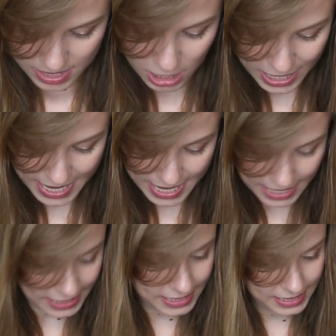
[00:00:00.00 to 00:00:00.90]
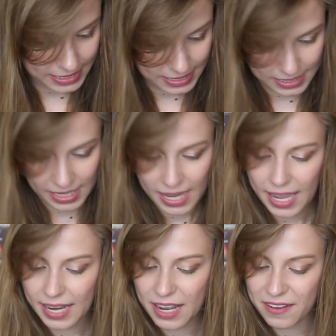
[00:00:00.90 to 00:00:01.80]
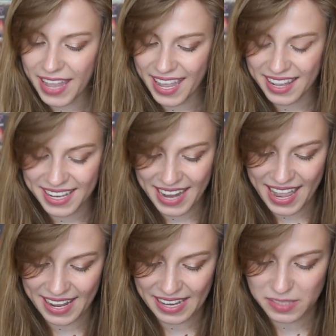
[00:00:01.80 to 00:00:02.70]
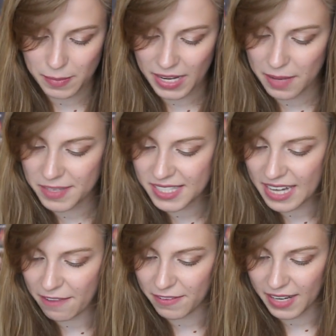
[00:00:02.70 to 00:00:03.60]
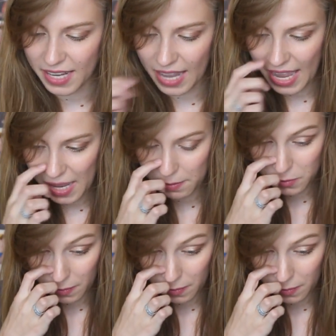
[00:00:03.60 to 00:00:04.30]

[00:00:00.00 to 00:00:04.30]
There is. Hello, Kayla and Alex. My name is Stephanie. I am